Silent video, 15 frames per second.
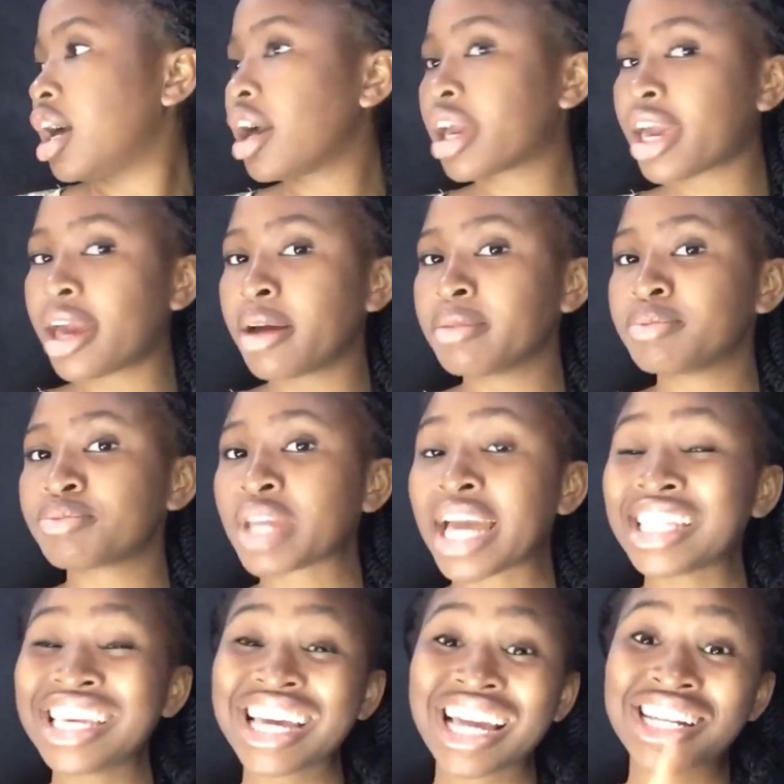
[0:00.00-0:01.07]
okay
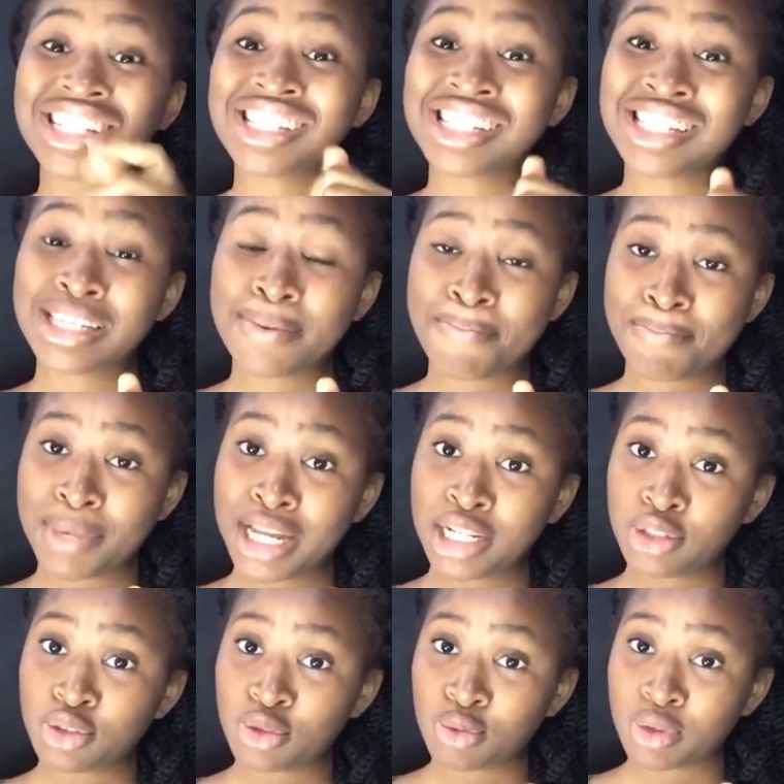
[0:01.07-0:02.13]
i think i need to sip a
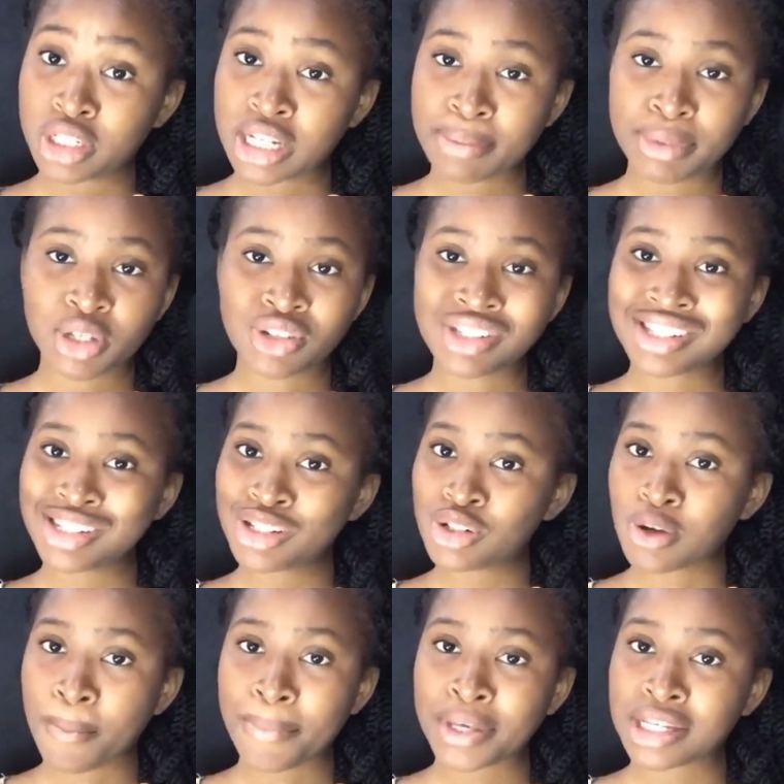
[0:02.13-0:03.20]
little water because this
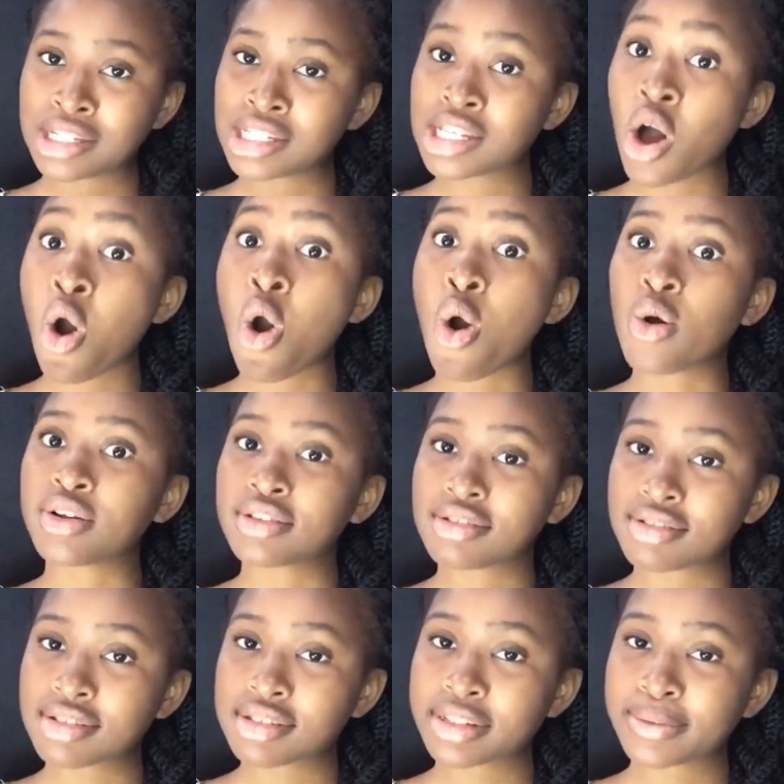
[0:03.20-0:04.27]
topic is hot
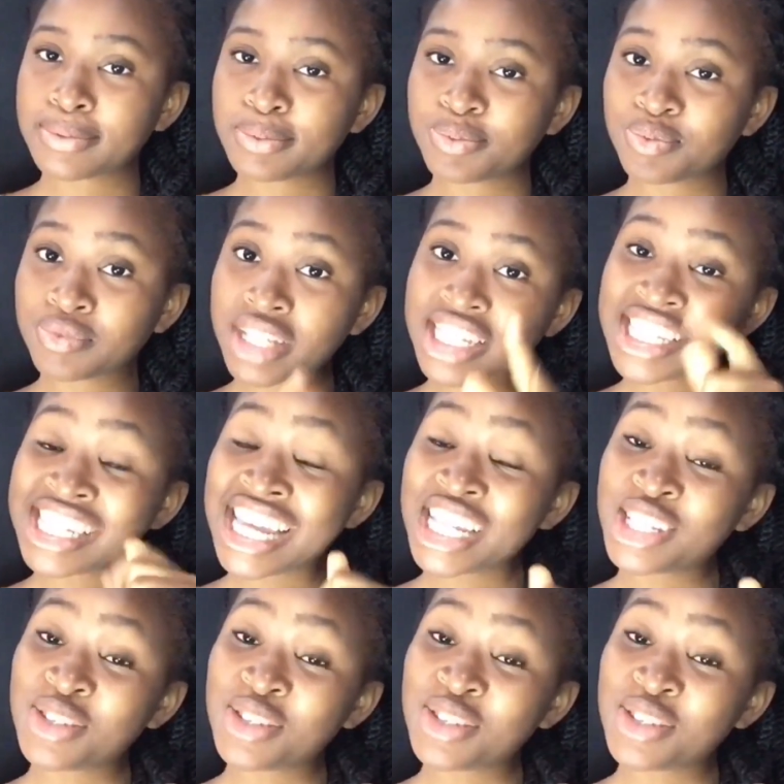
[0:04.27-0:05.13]
stay